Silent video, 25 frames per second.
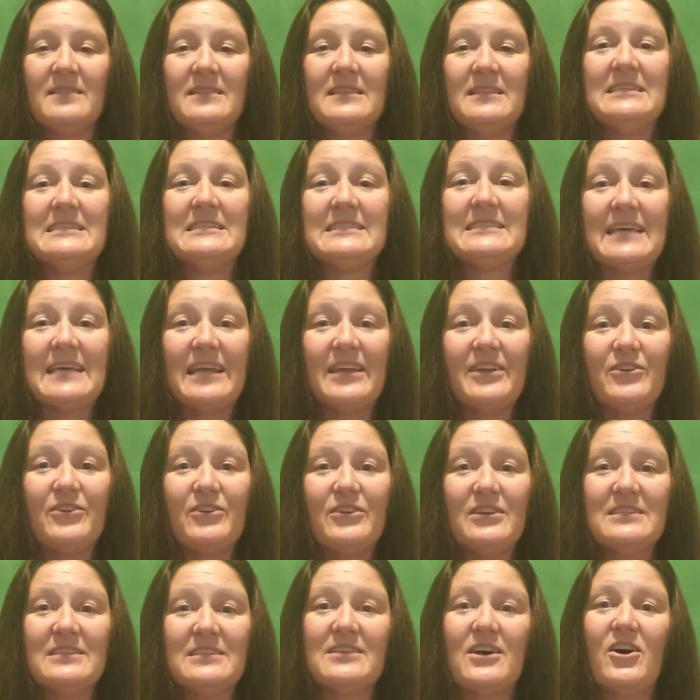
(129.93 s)
This
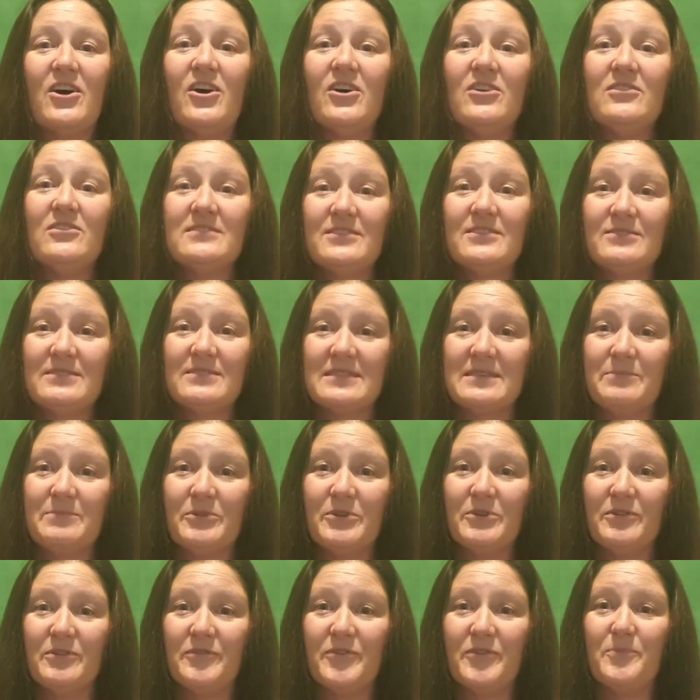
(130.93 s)
cycle is also
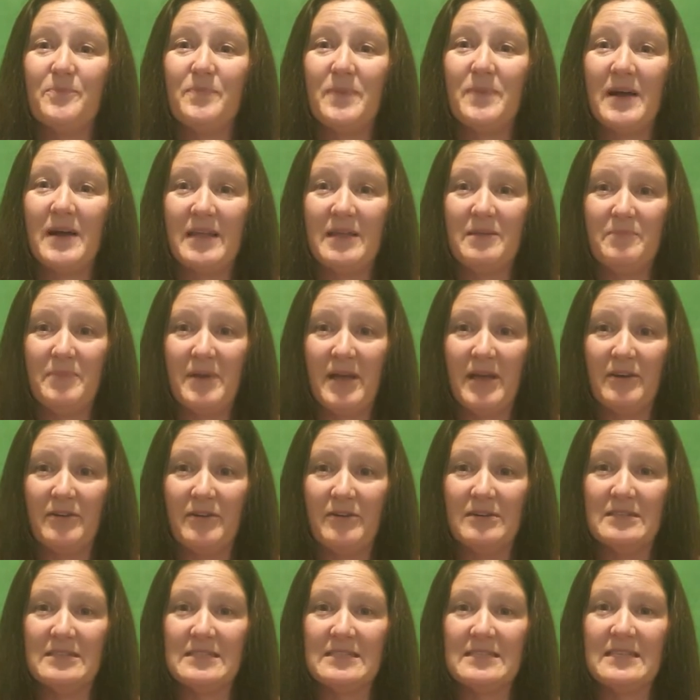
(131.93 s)
similar for buying
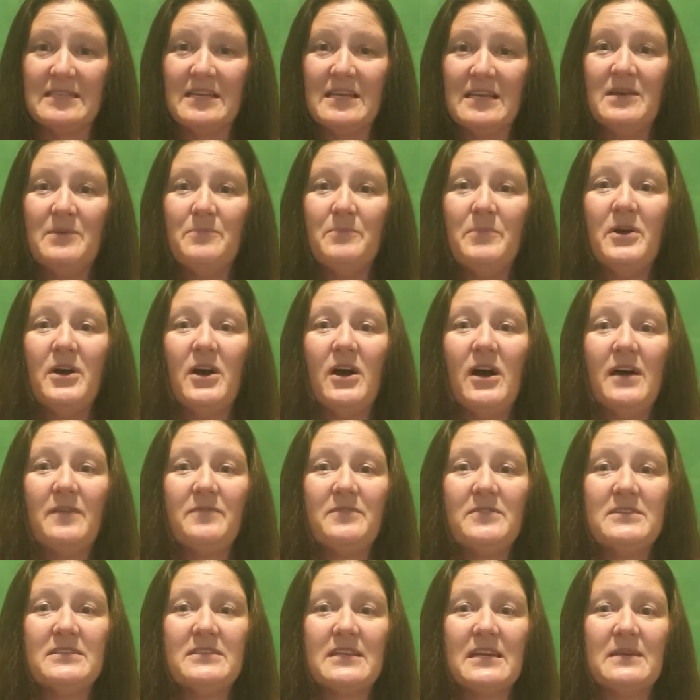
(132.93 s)
patterns, but
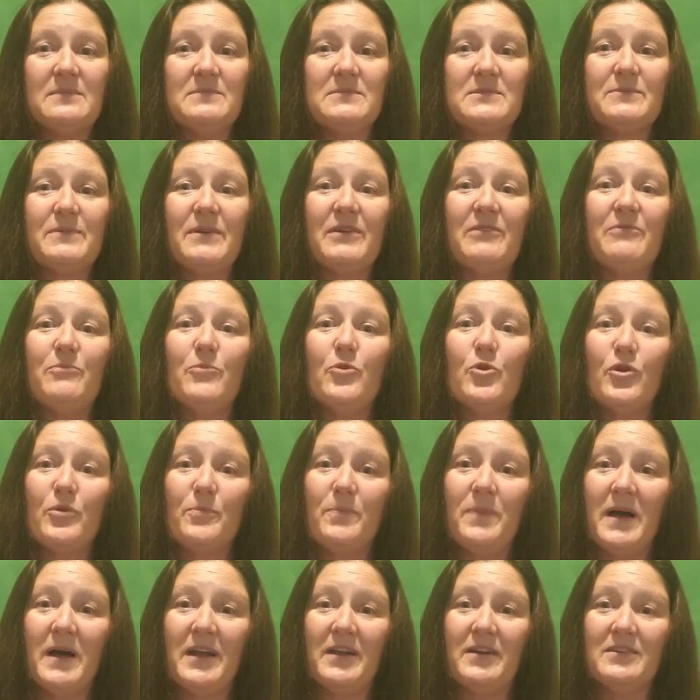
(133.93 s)
oftentimes we have more
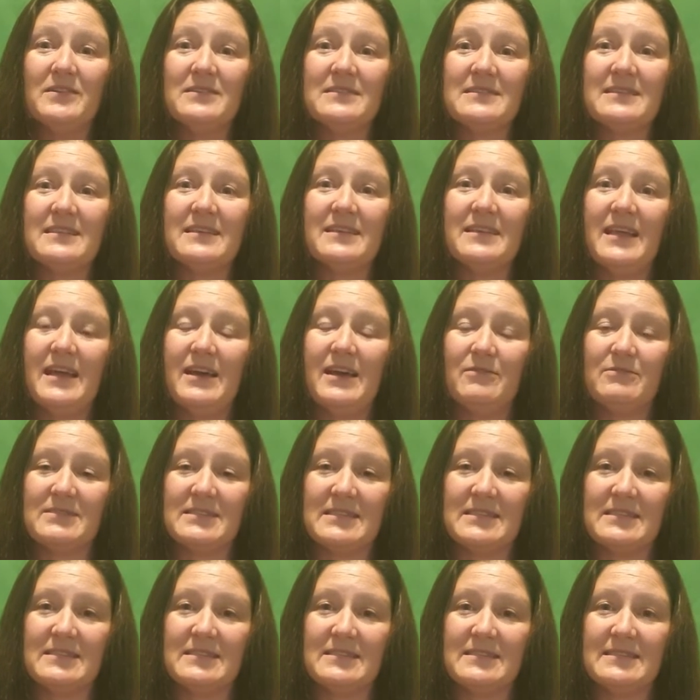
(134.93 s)
buyers than
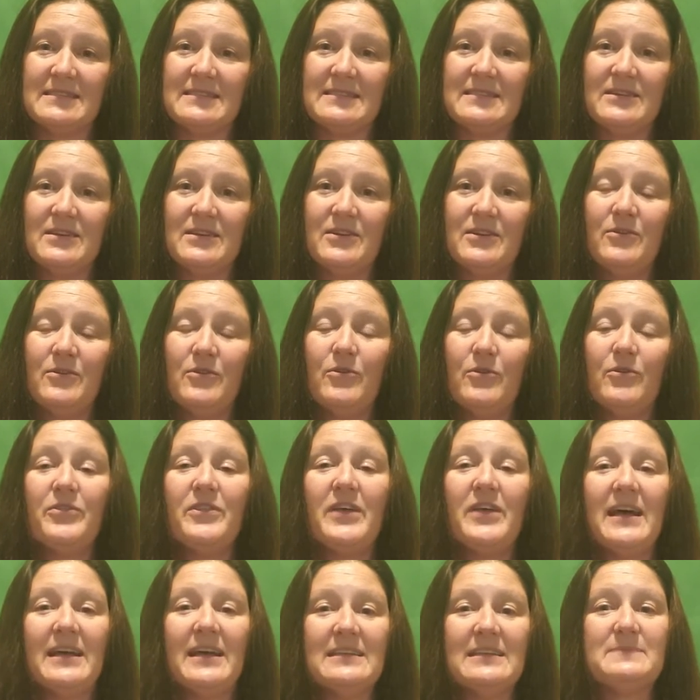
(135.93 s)
houses, or
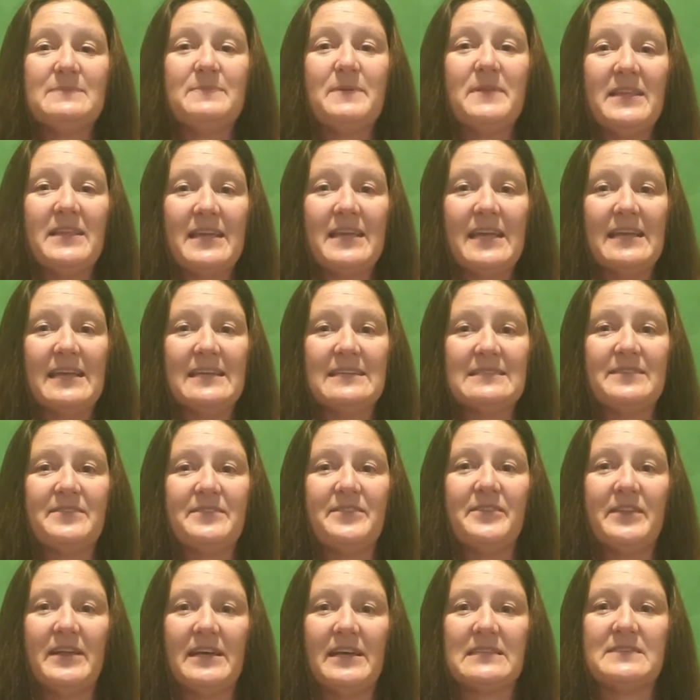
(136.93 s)
that has been the case in
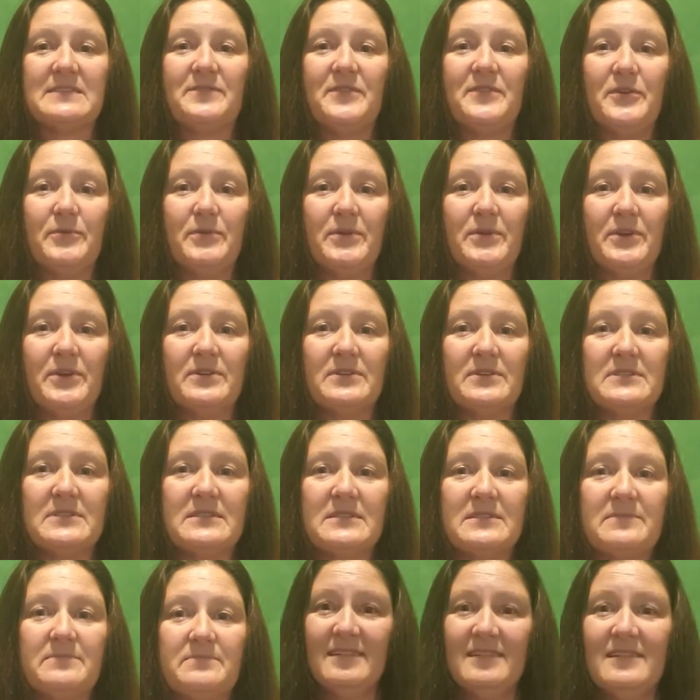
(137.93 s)
the last few
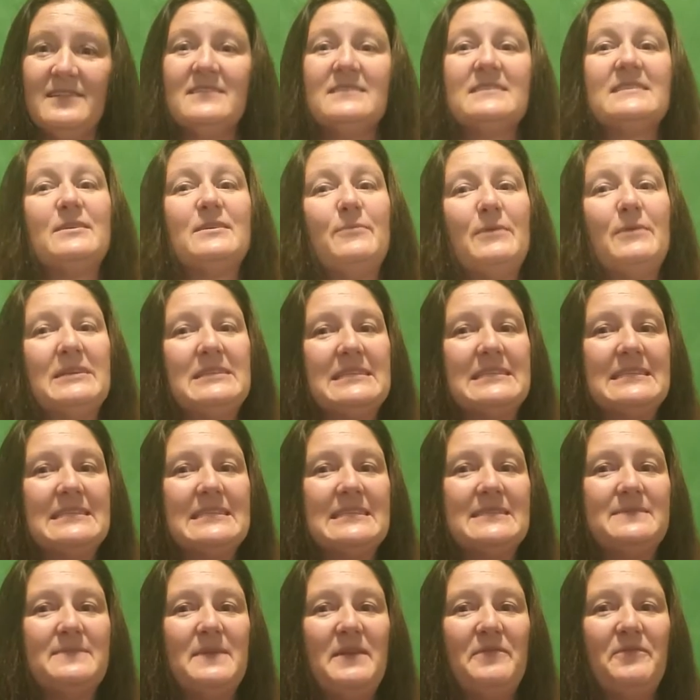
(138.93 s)
years. So what does
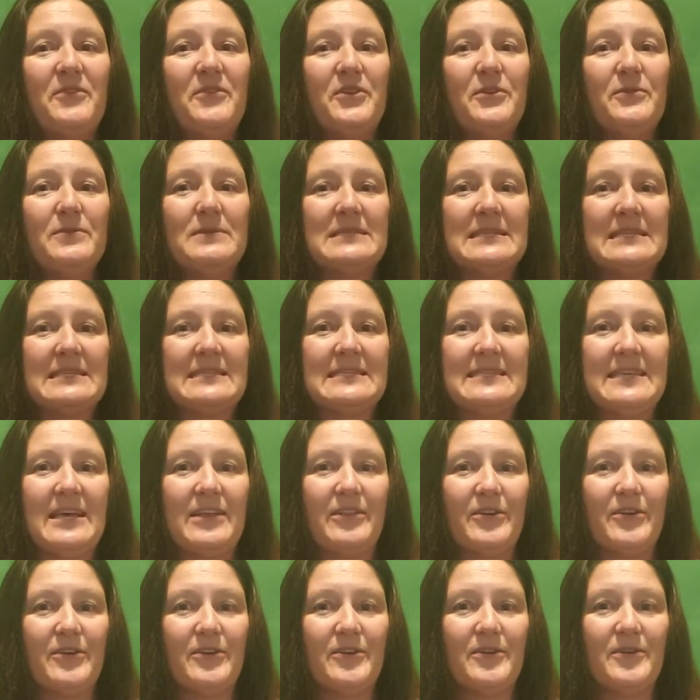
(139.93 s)
this mean for you as a
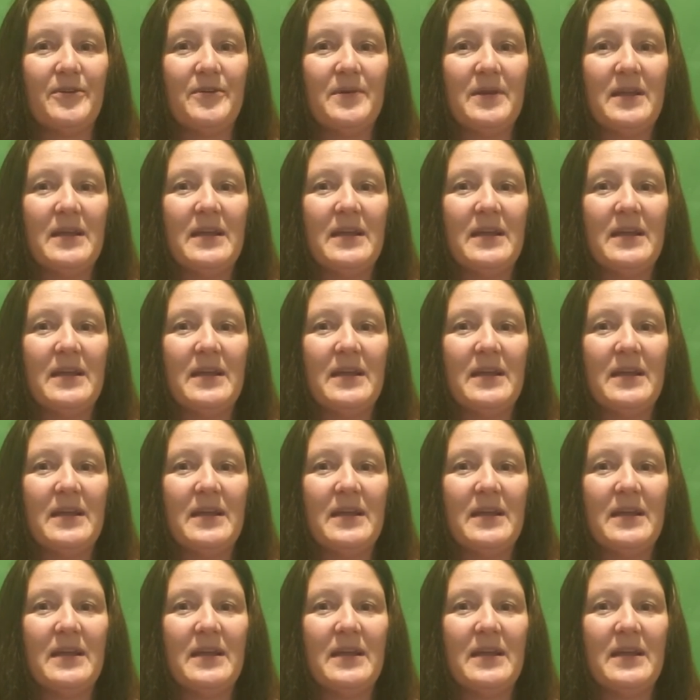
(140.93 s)
seller?